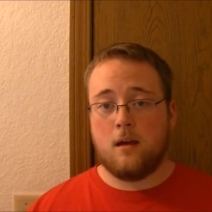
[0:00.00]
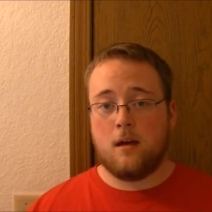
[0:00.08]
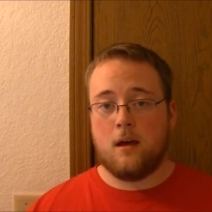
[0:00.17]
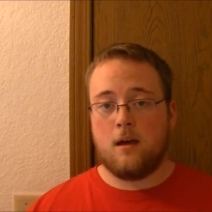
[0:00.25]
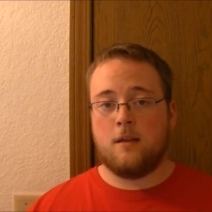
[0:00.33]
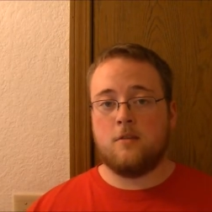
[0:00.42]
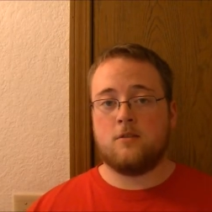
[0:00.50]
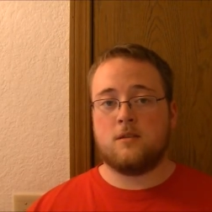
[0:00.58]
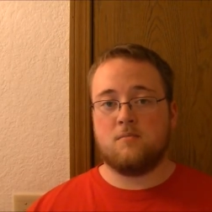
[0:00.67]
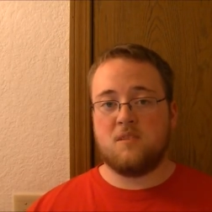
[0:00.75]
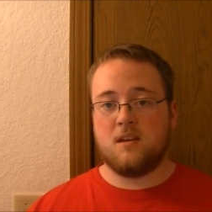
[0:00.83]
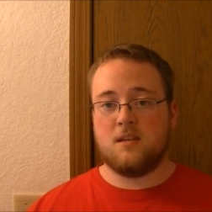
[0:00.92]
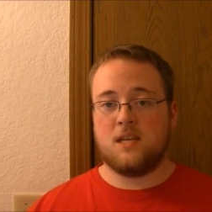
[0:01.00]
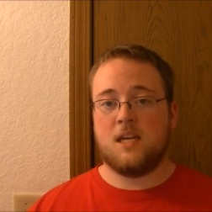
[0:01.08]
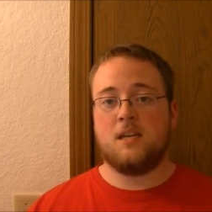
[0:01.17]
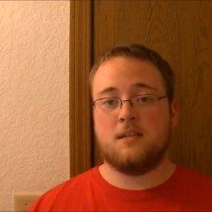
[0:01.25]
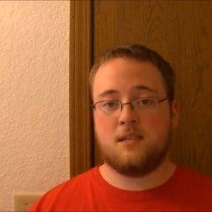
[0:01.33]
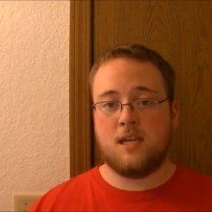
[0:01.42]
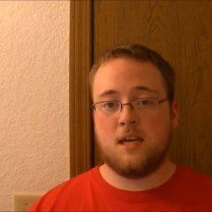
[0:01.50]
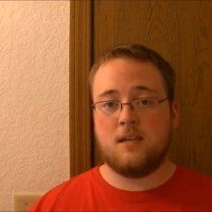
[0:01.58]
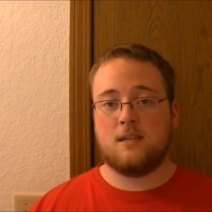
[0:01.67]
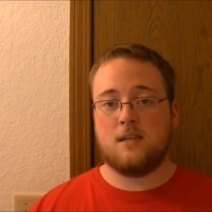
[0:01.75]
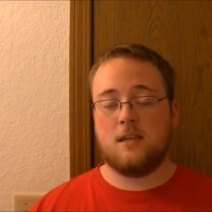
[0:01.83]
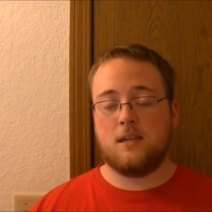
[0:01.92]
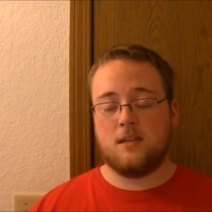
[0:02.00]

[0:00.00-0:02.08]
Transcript: There are some things that he says in